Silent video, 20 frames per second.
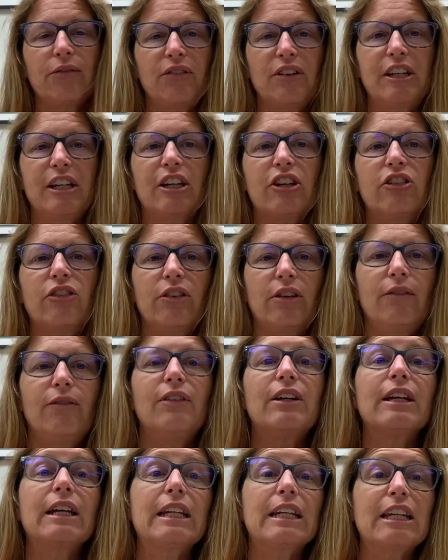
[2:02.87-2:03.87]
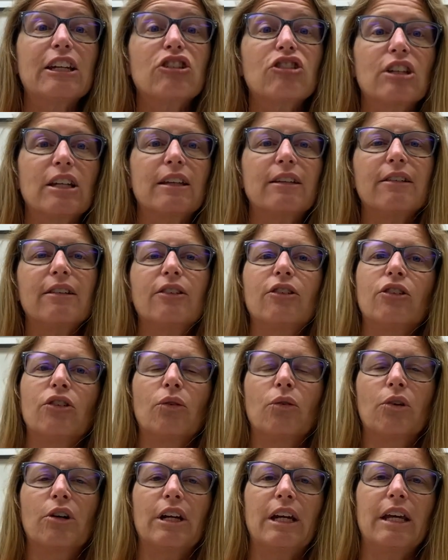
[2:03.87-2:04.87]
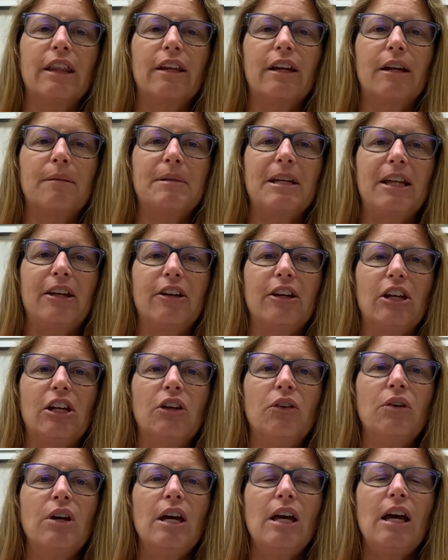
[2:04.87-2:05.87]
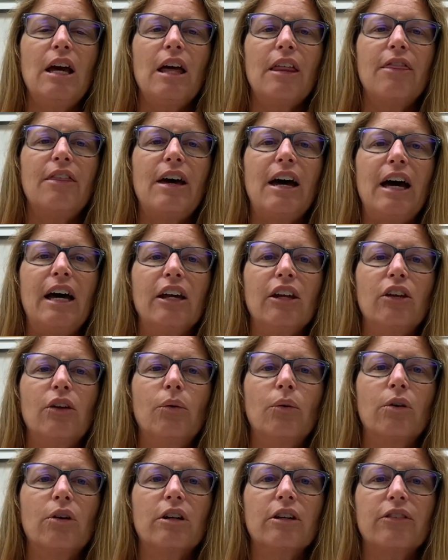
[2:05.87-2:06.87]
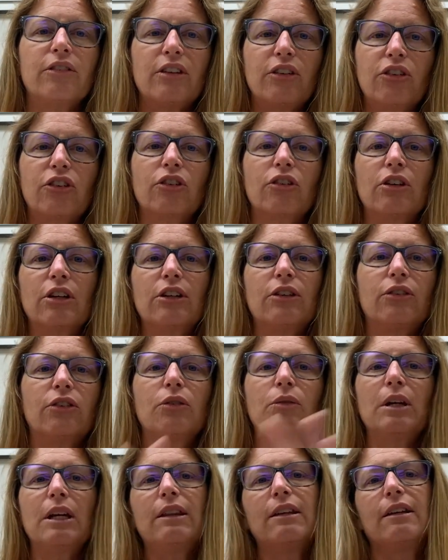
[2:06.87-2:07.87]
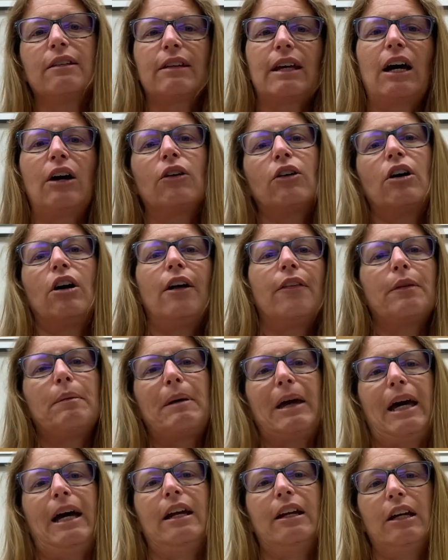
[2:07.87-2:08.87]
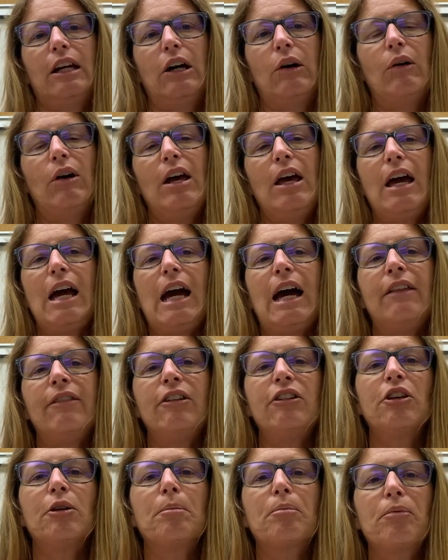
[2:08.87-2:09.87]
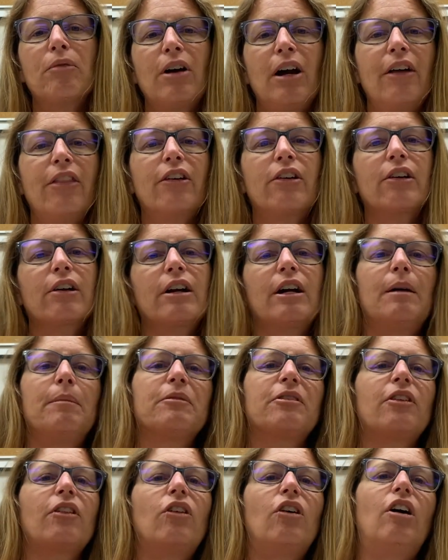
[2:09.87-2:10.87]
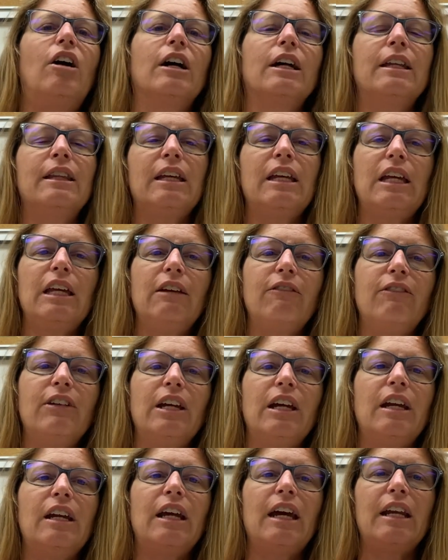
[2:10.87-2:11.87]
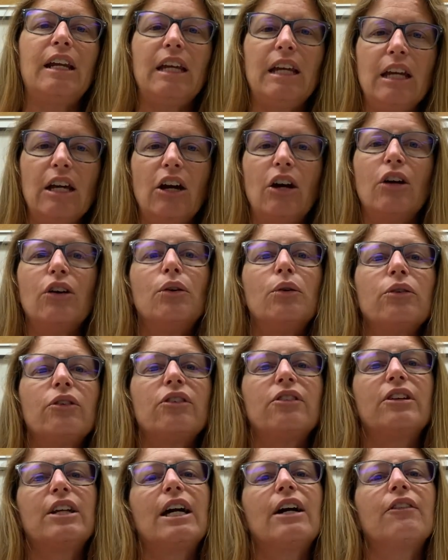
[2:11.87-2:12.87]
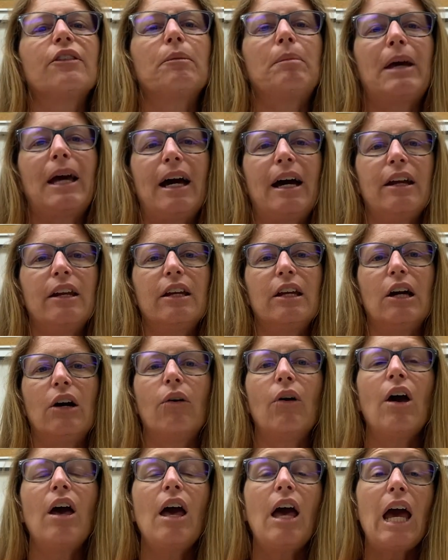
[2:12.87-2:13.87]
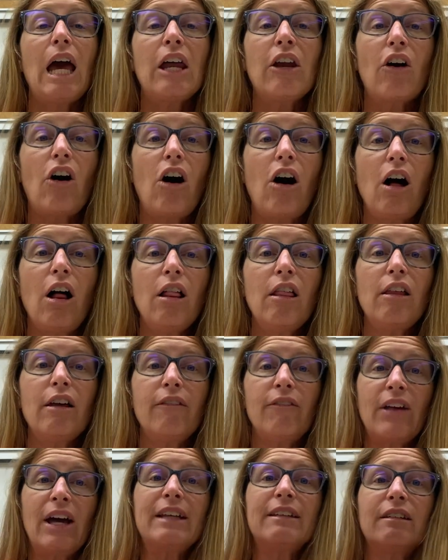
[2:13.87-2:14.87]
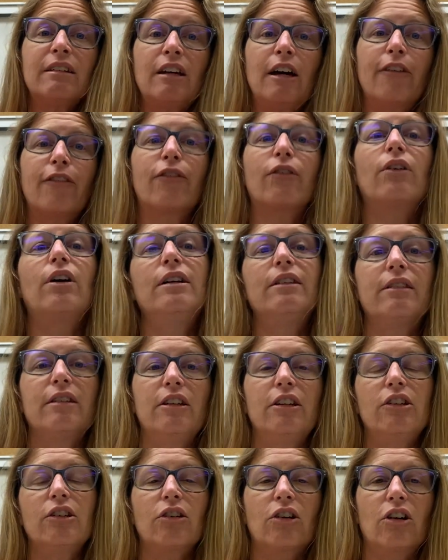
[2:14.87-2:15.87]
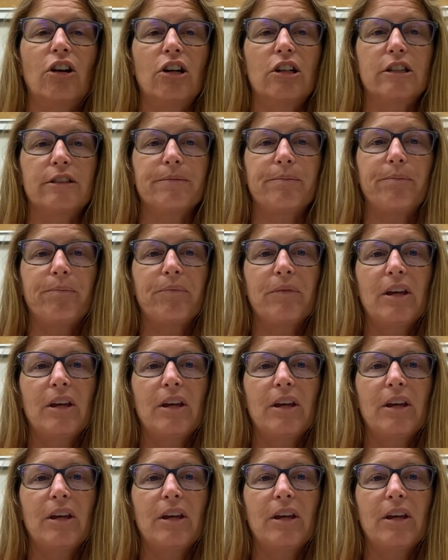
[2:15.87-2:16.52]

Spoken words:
fictitious story that I'm telling you that your sister is doing this out on the patio. And then your brother comes along in the evening and he hoses down the patio and all of that stuff runs into your garden.